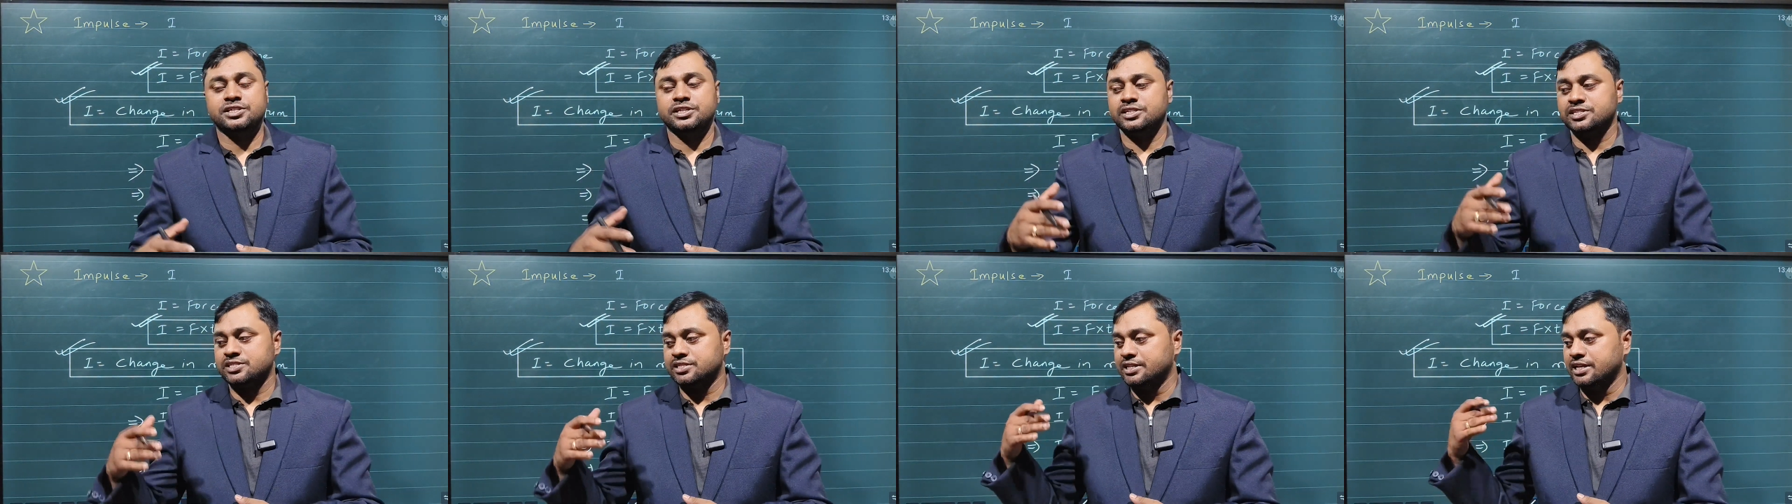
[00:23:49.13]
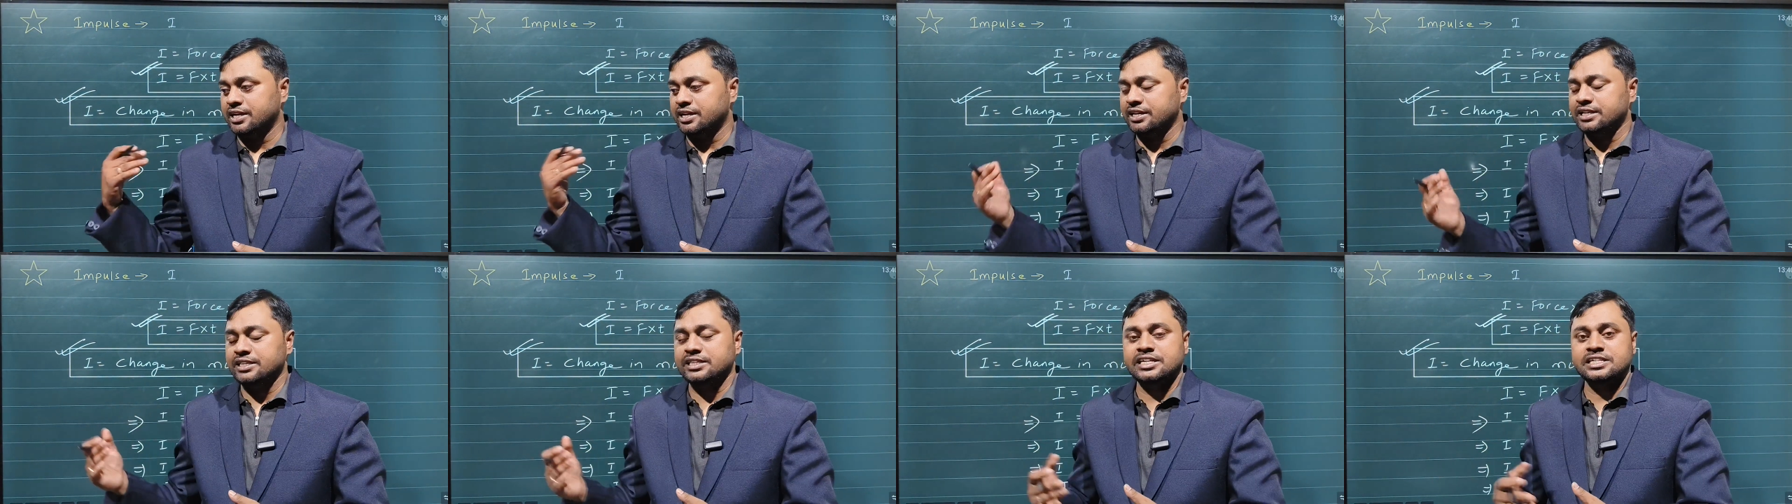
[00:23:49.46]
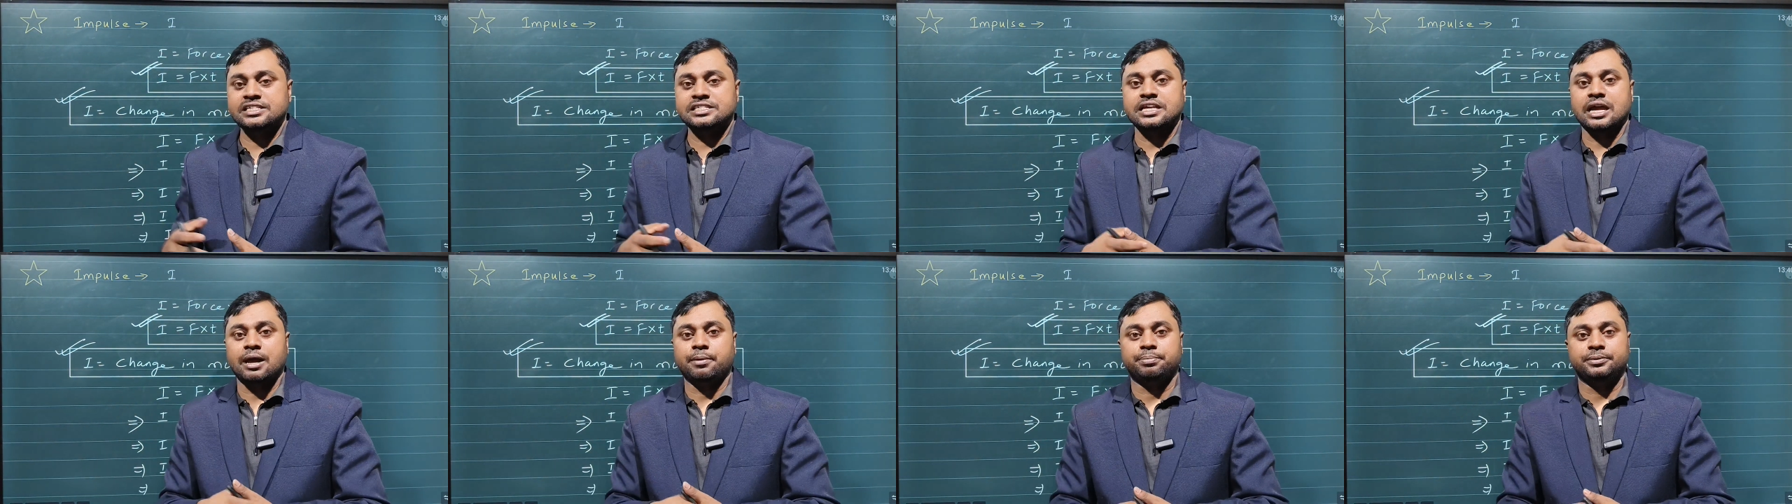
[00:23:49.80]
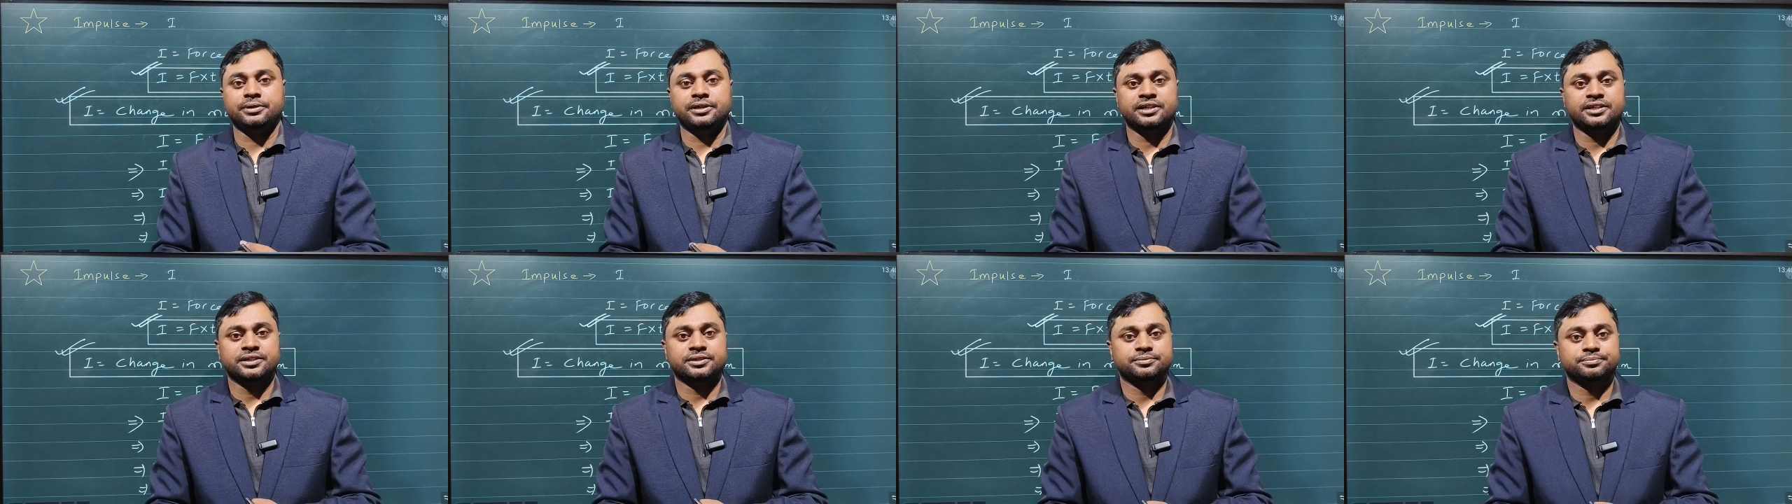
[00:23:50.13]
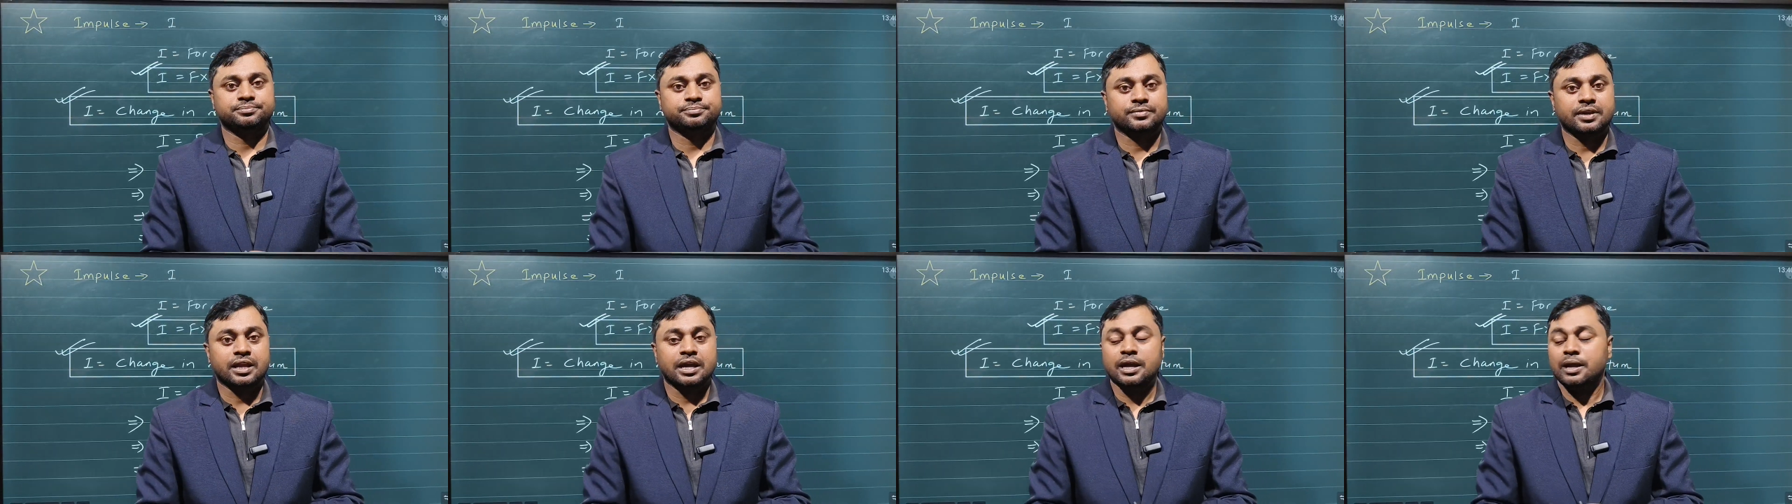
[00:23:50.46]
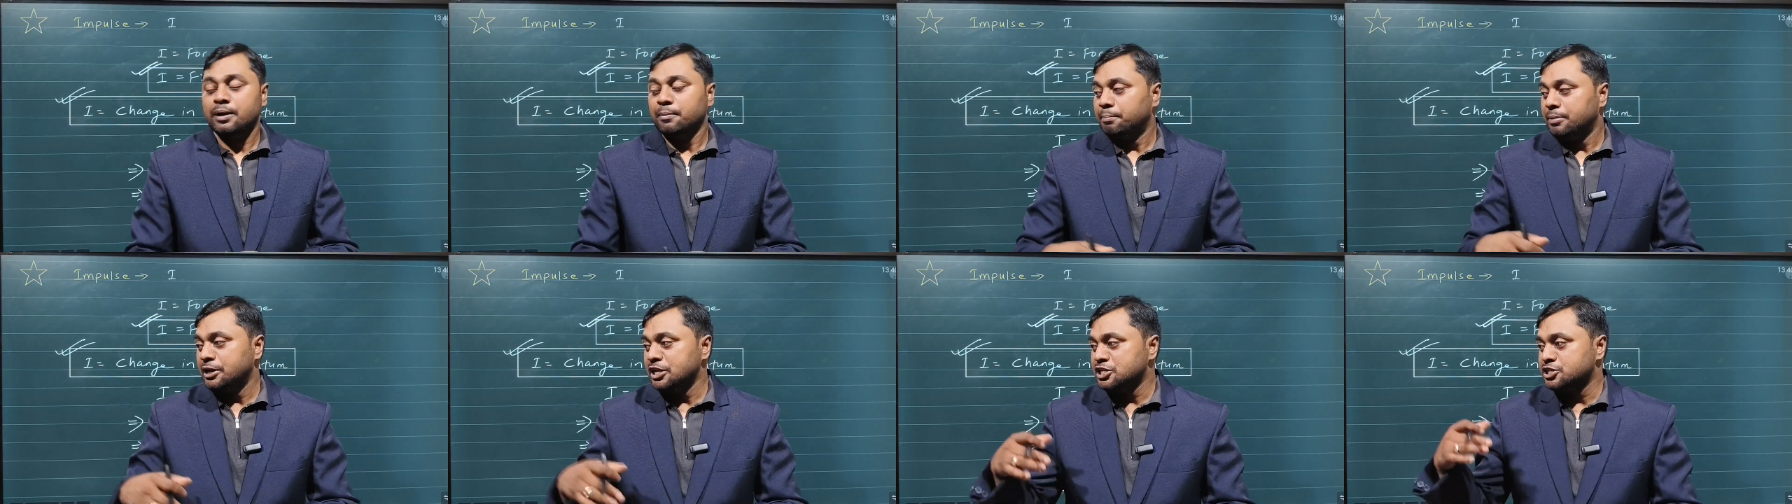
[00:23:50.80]
is there in this chapter.
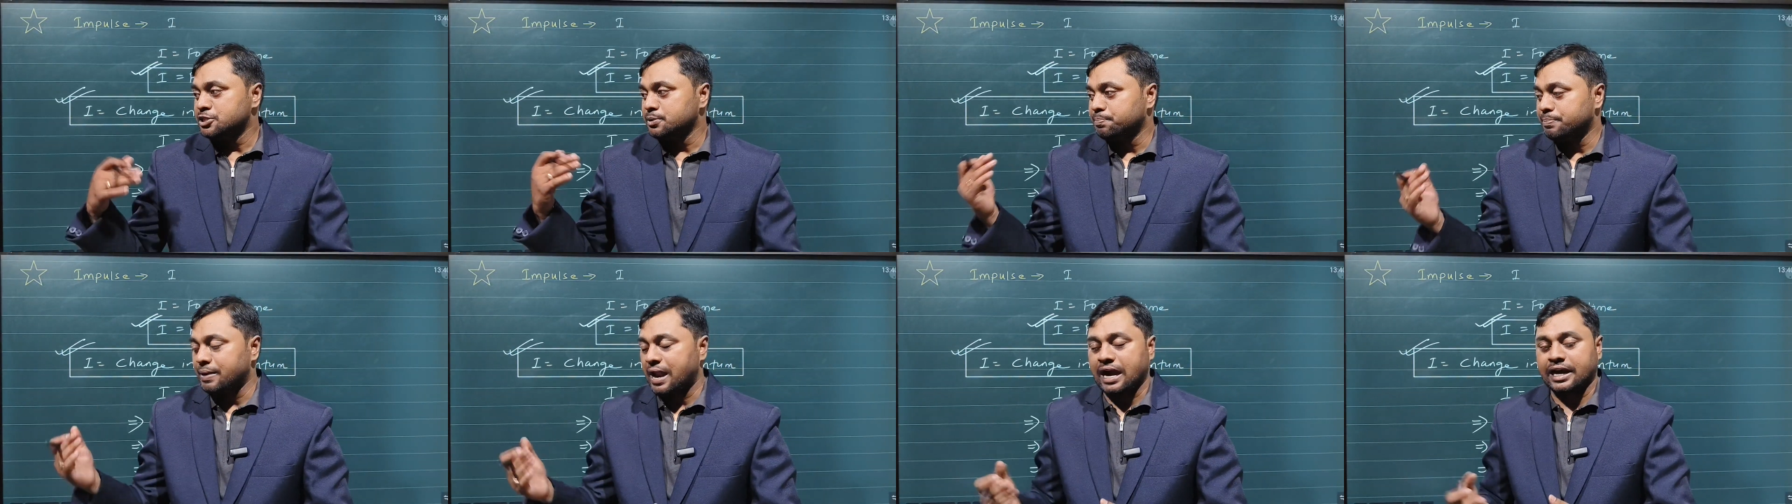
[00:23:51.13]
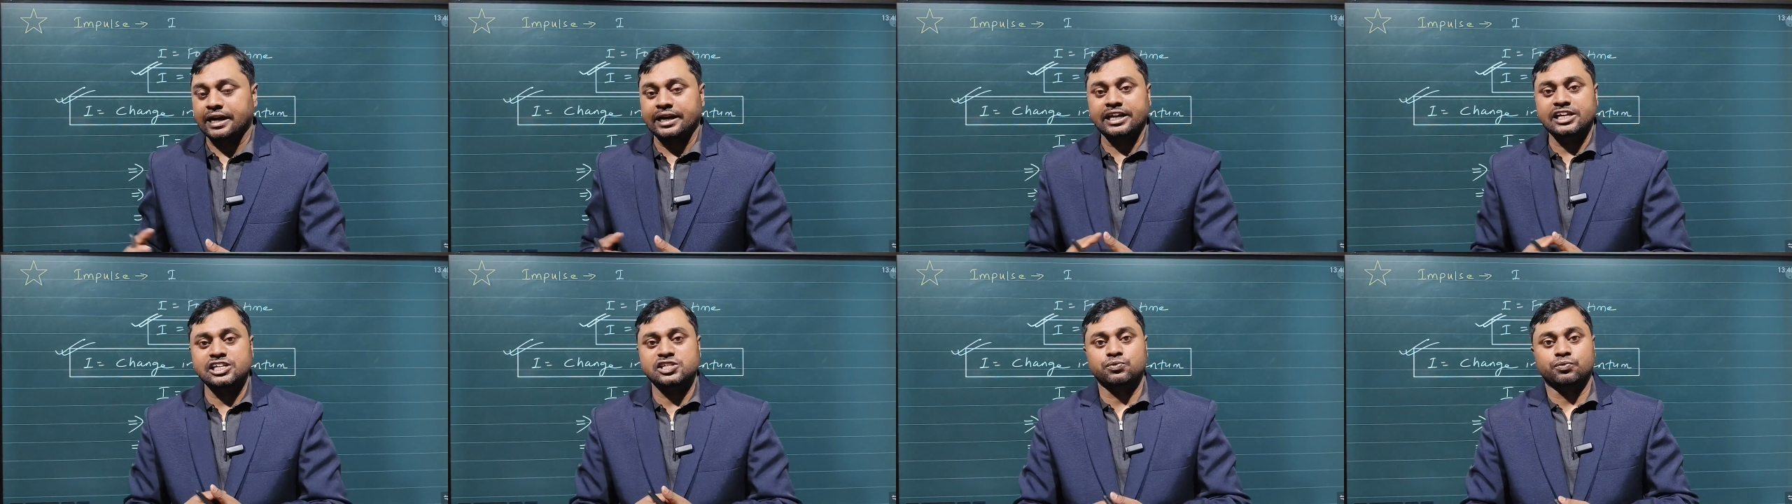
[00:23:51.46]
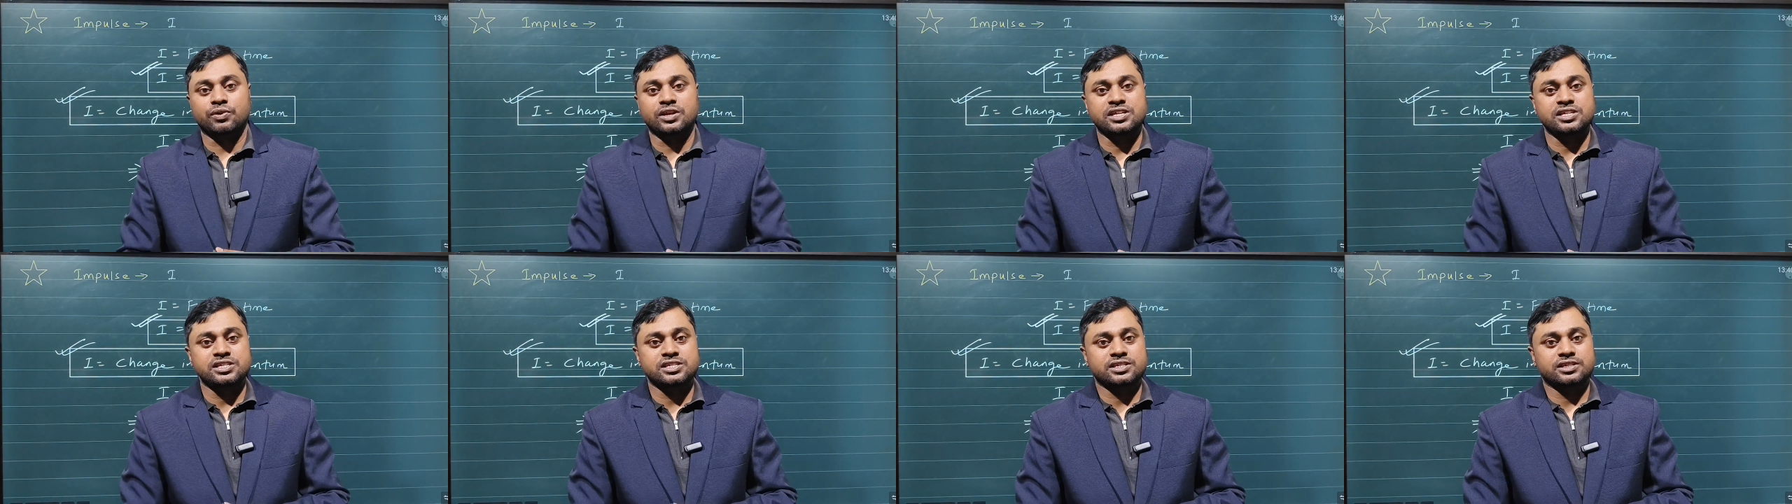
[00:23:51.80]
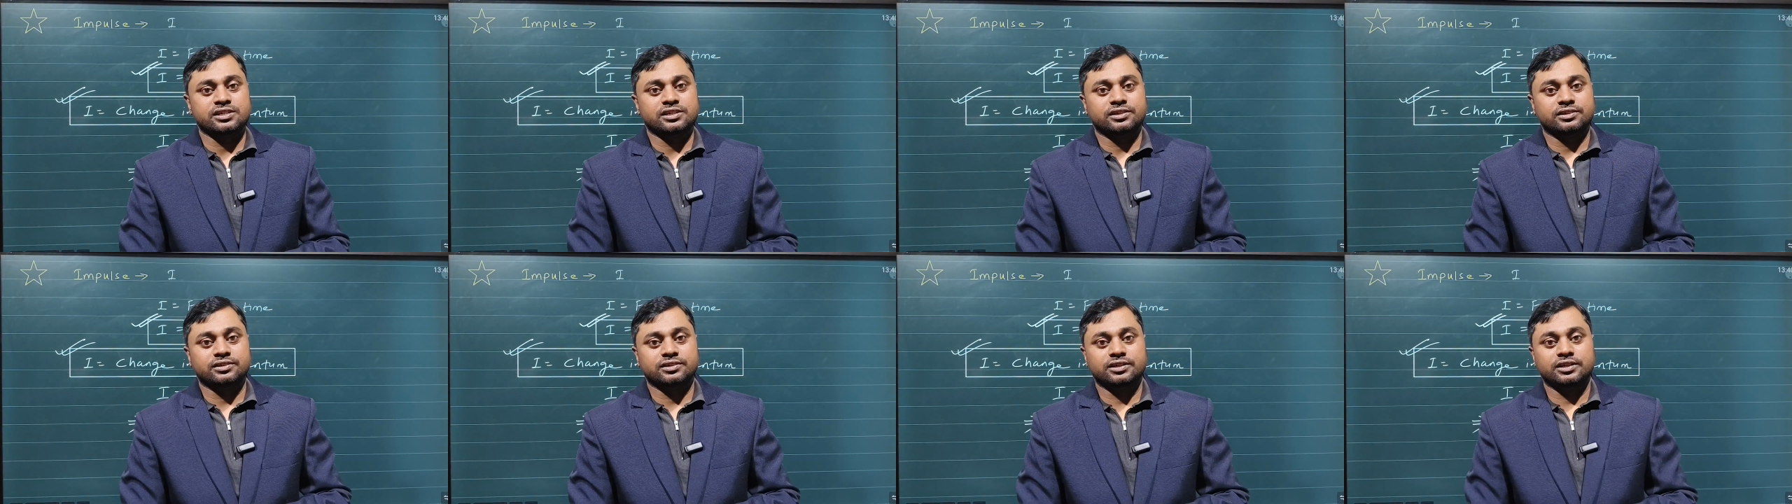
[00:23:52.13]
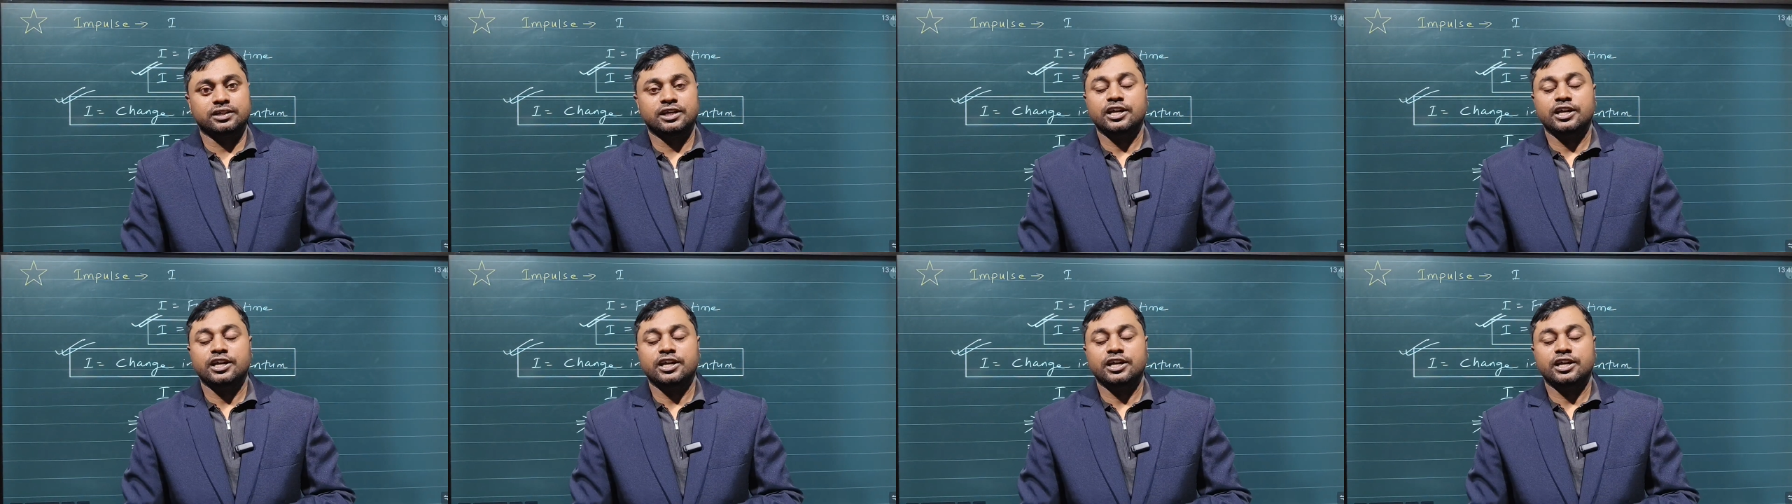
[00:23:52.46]
Please practice once.